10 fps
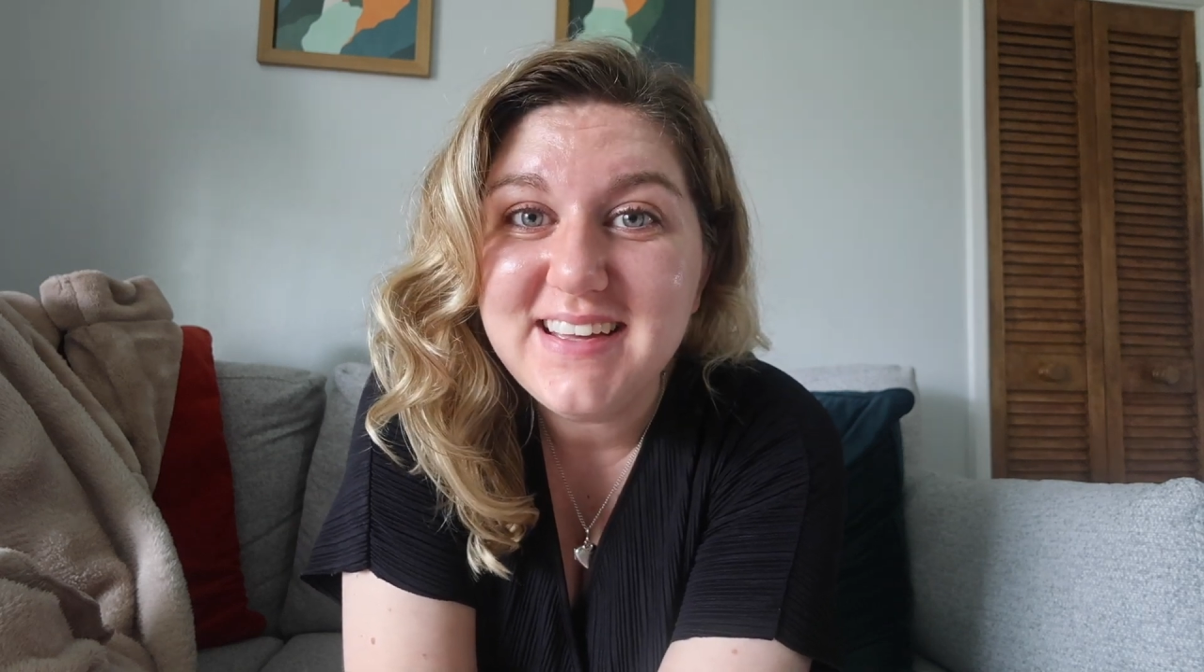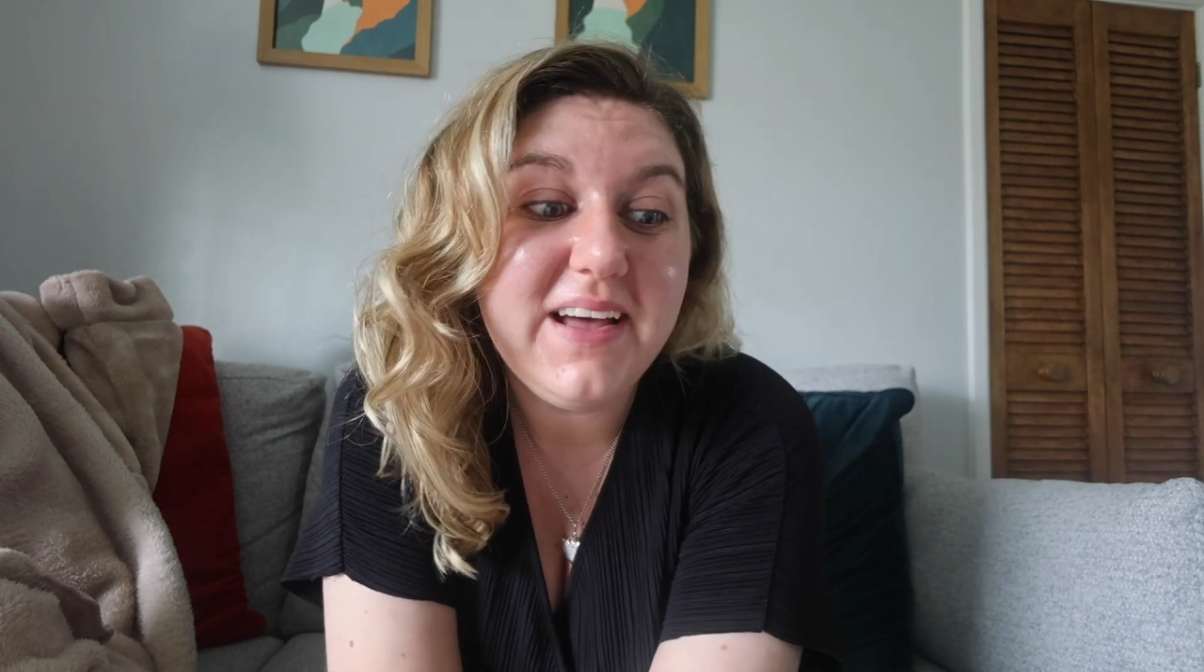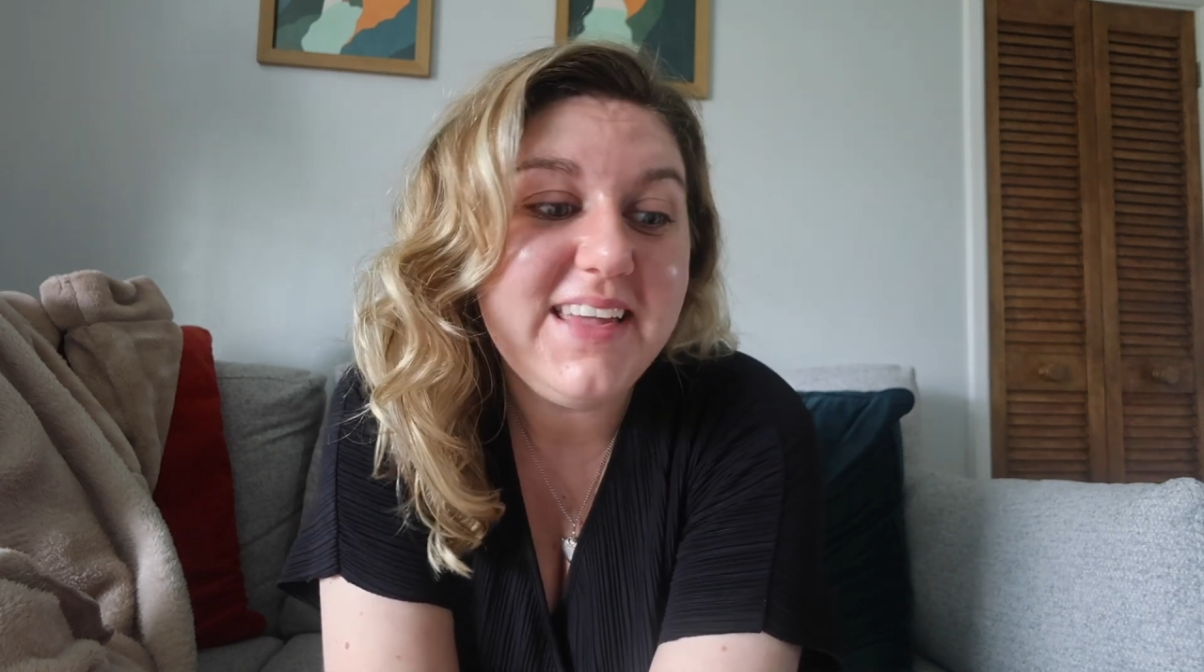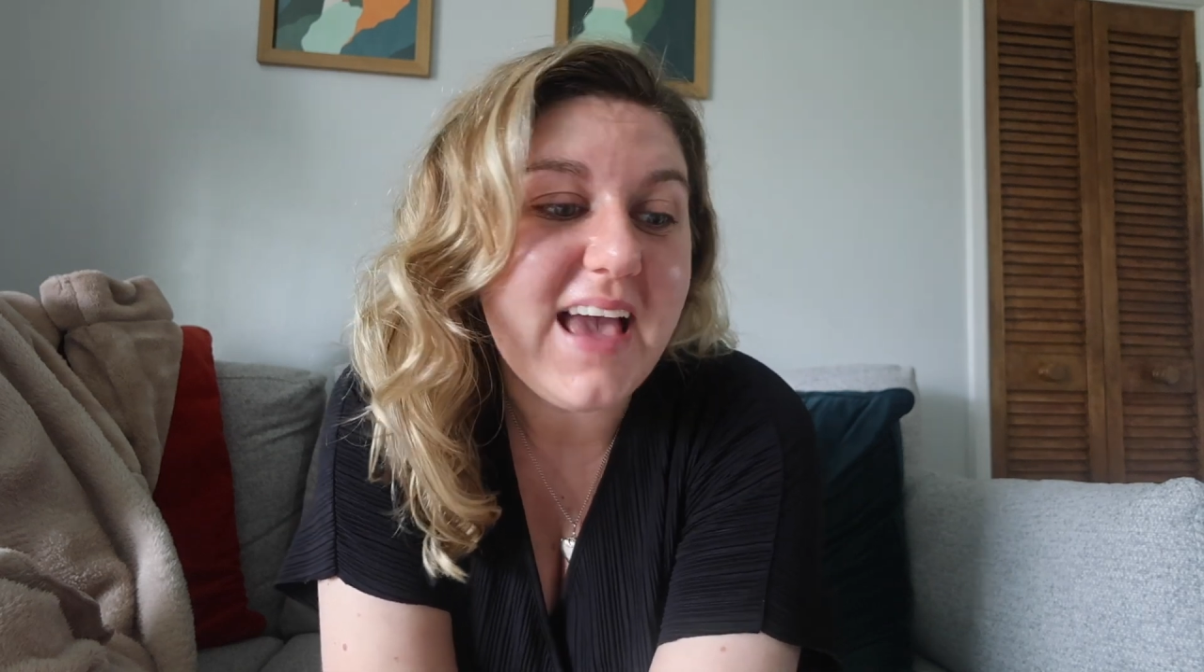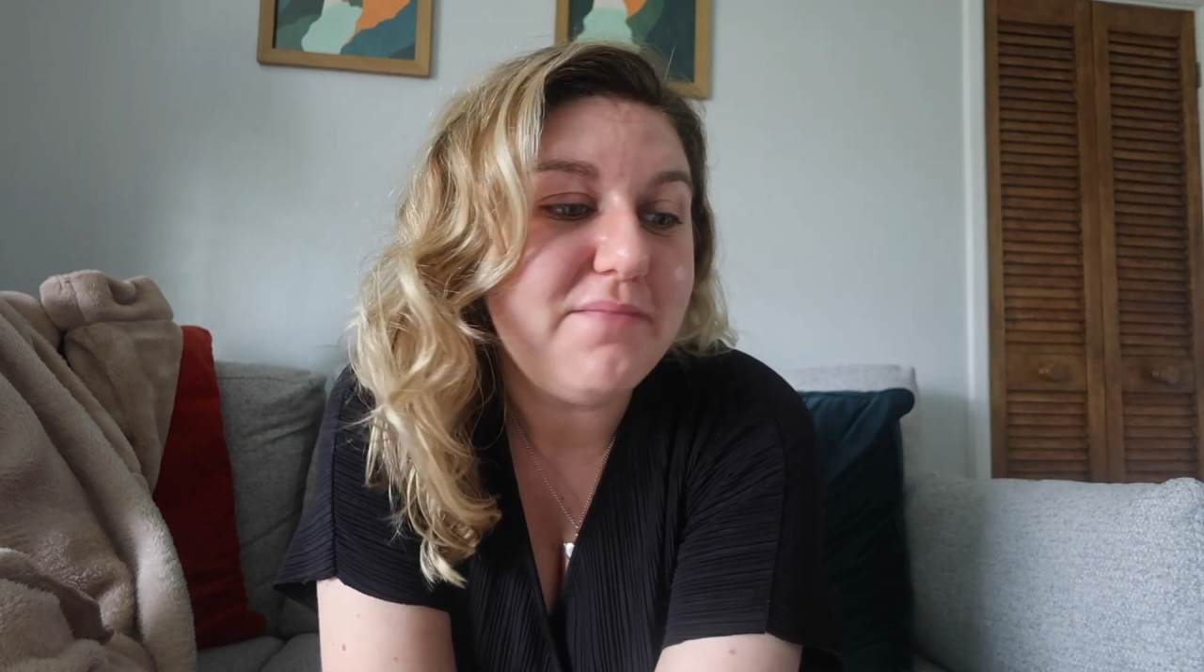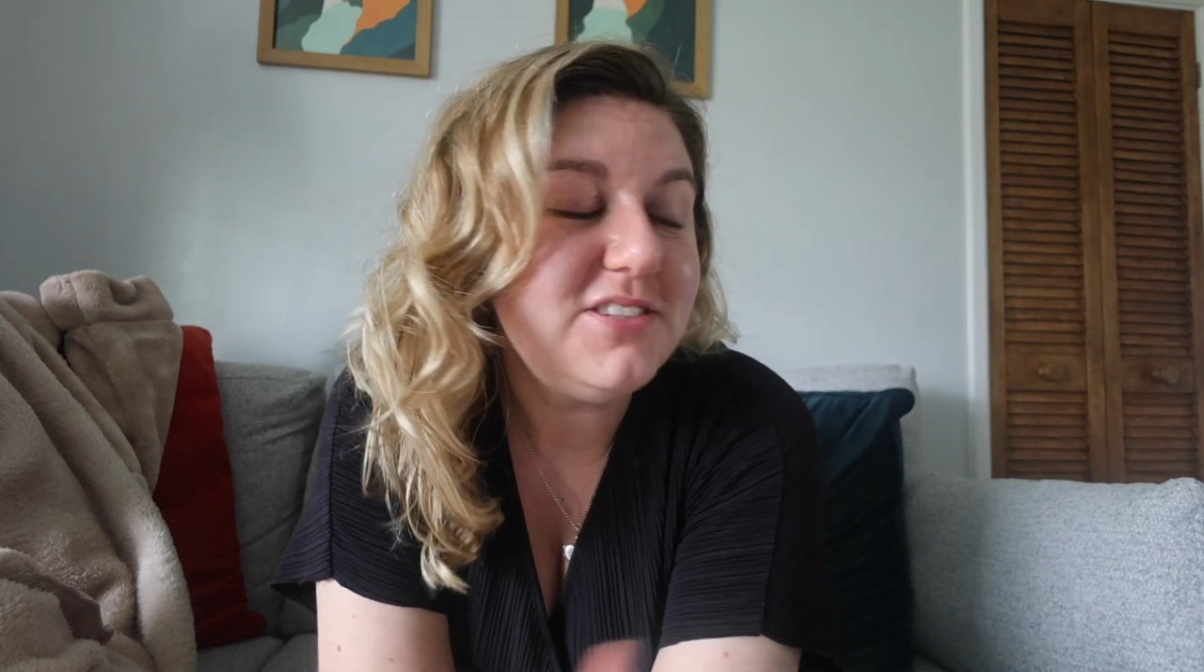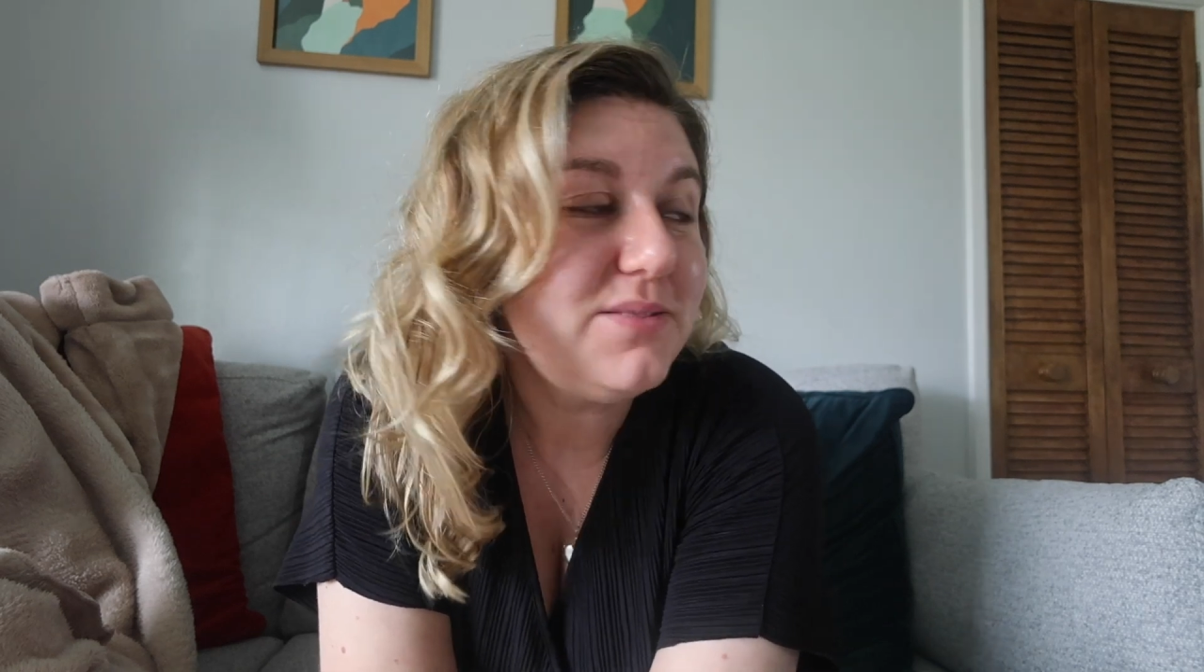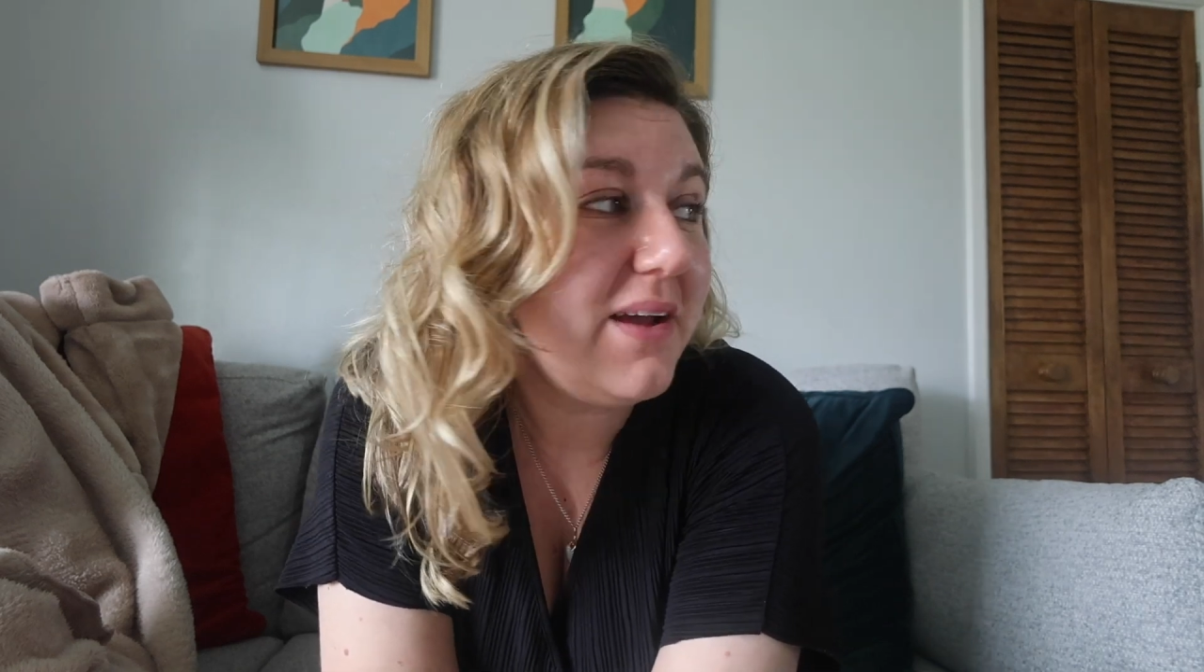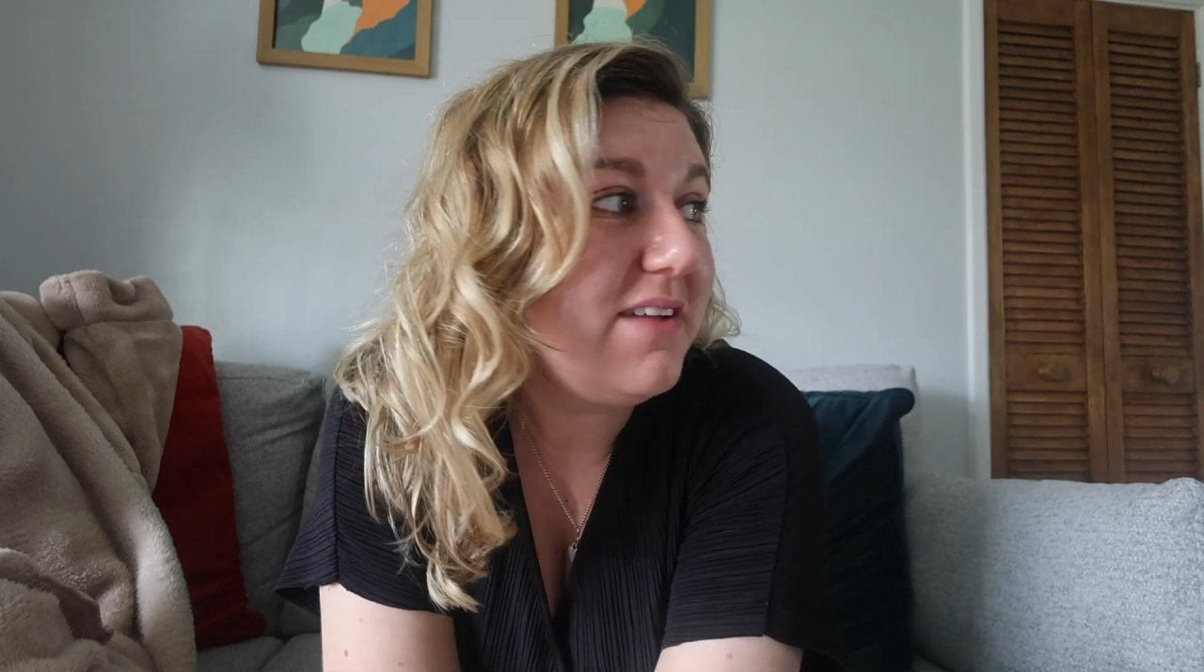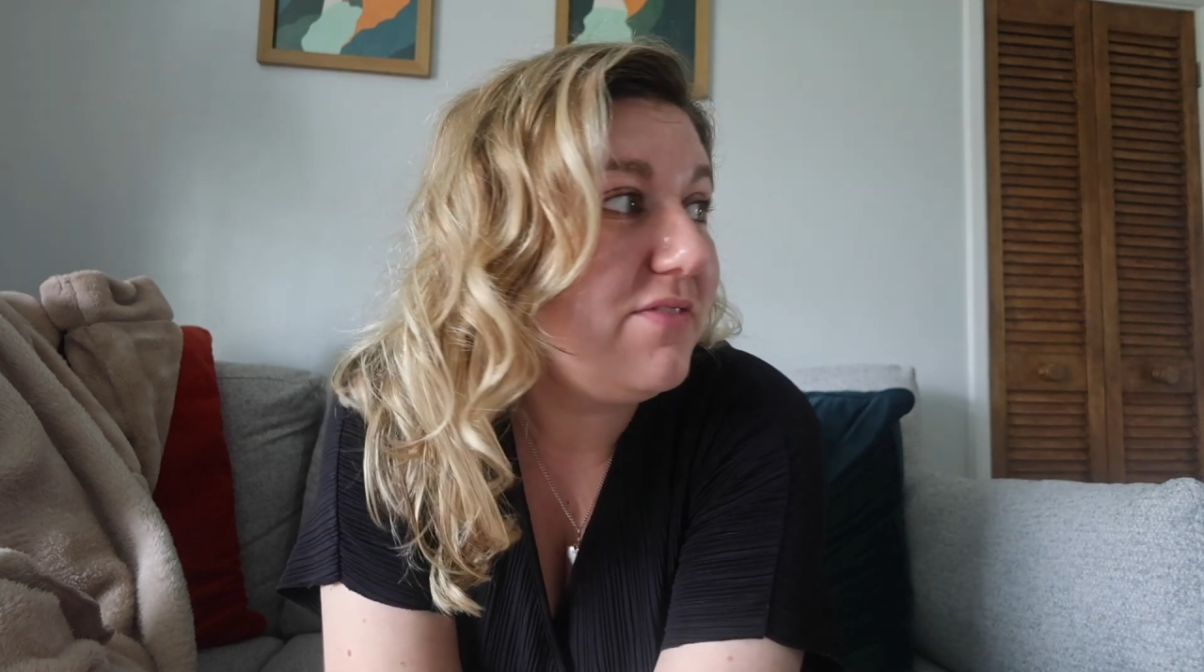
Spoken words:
But yeah, I'm just waiting